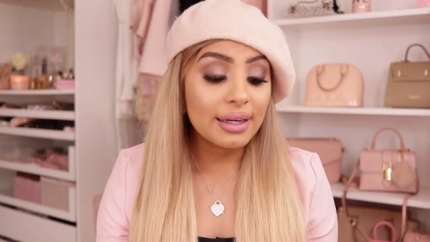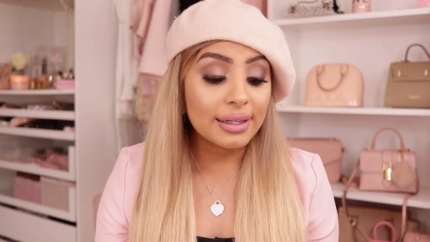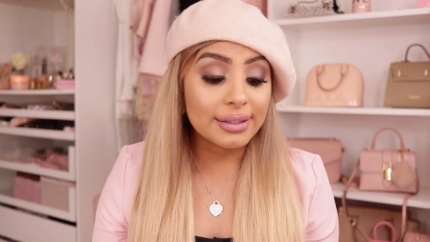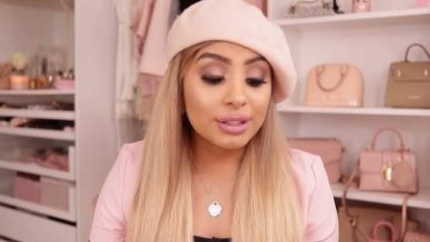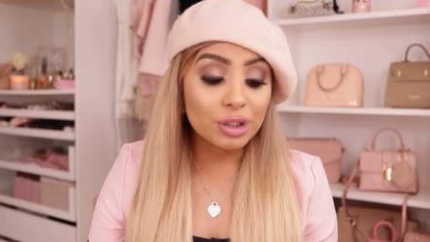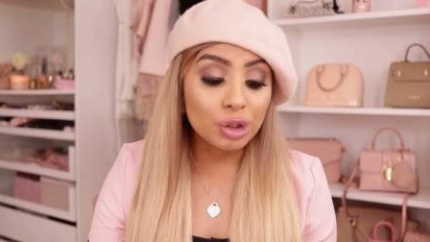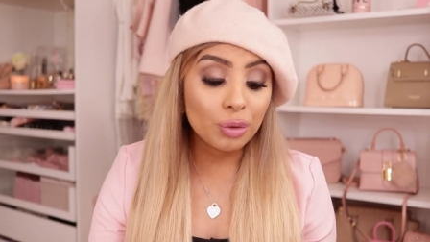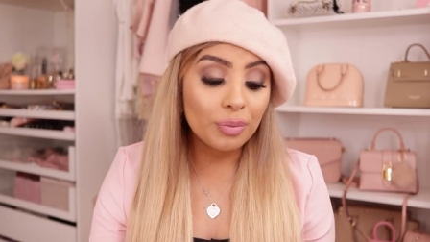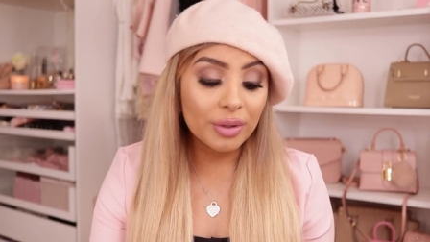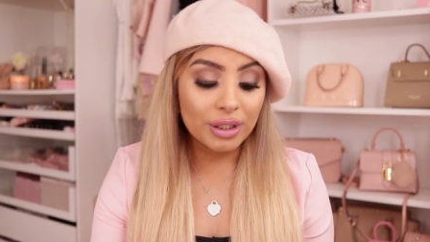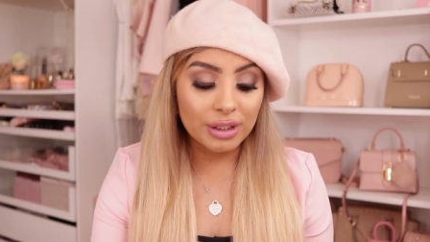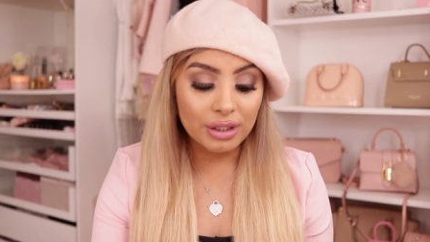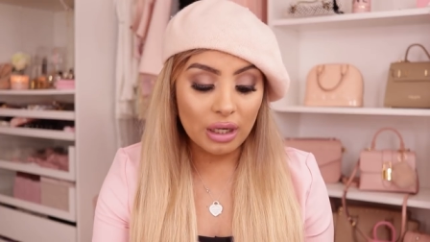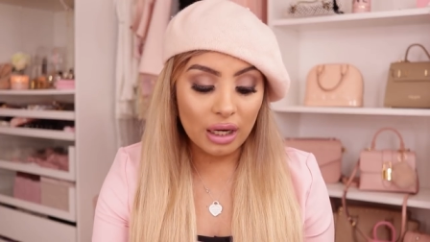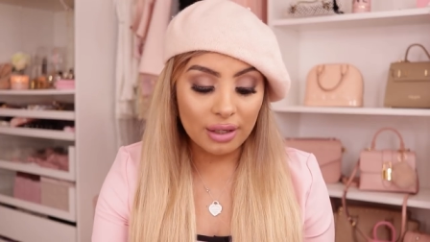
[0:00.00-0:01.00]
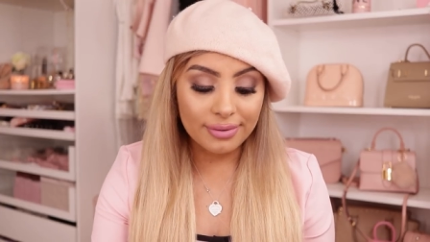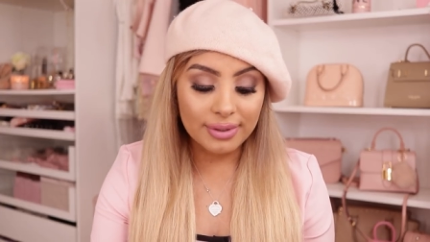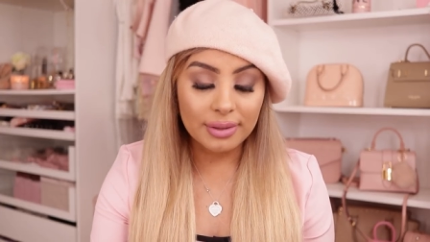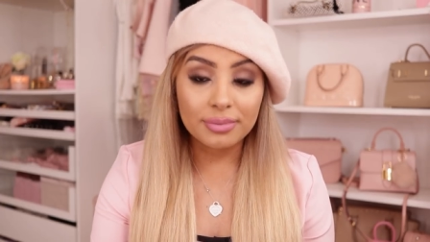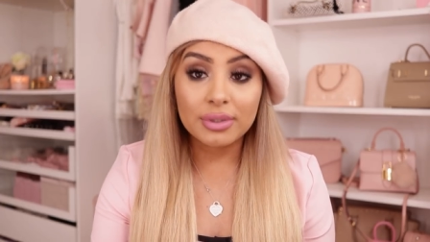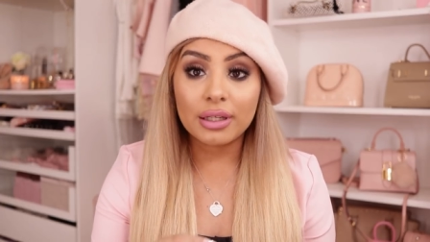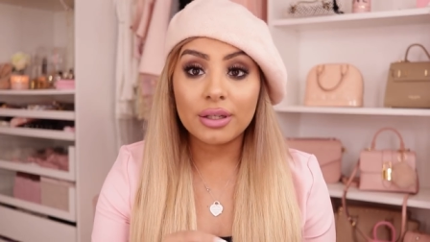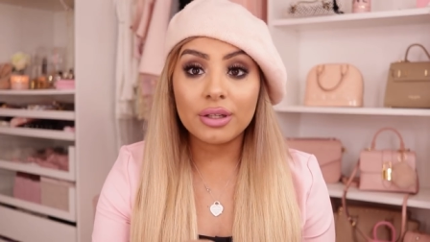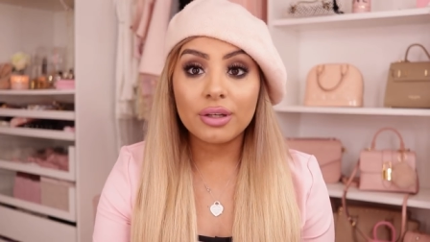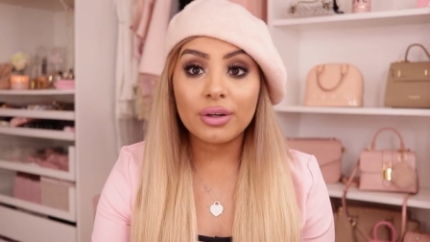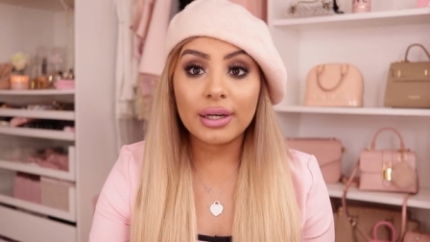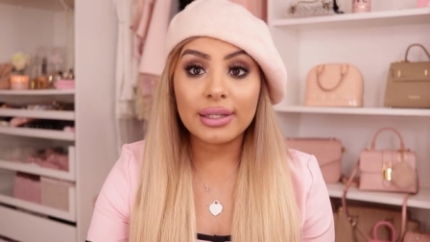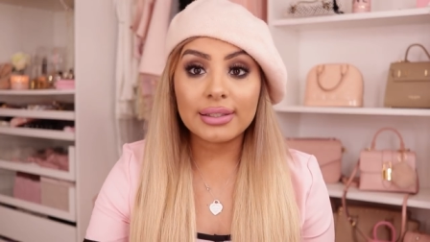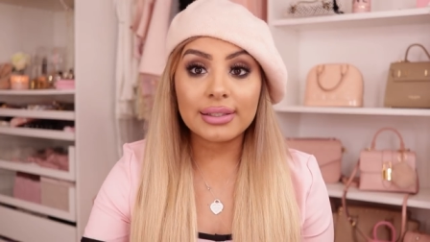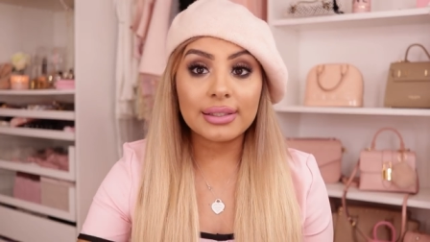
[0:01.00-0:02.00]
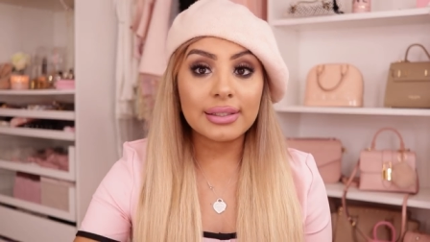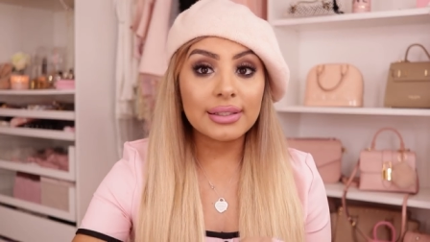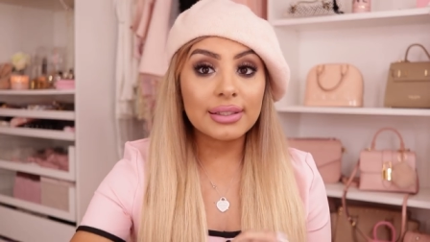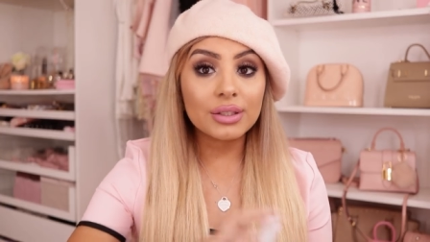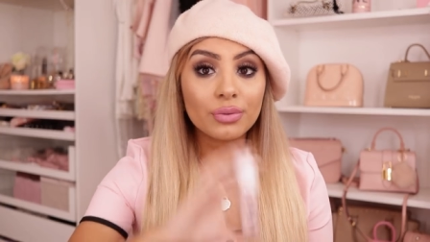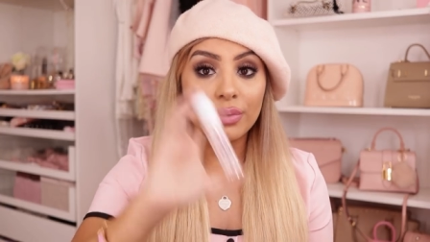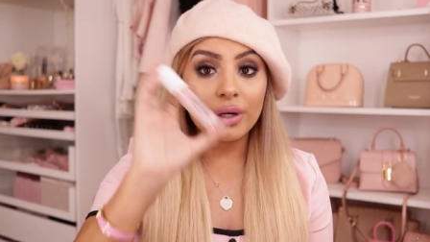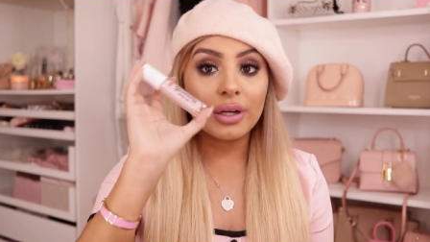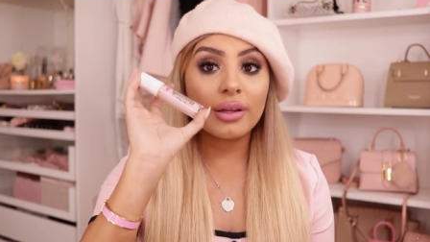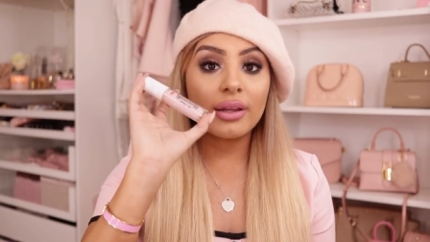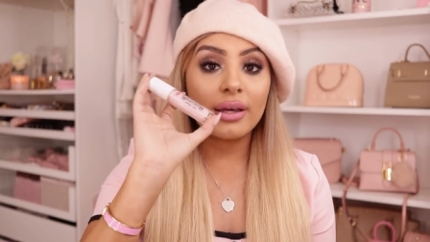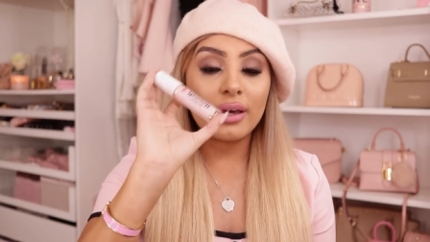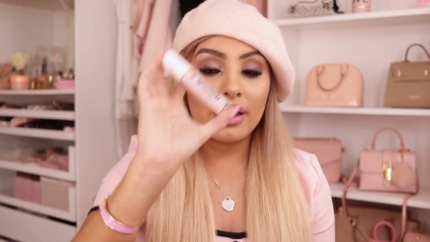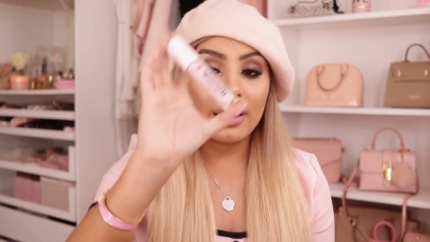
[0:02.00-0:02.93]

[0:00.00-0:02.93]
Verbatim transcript: and super soft. I'm telling you guys, this is worth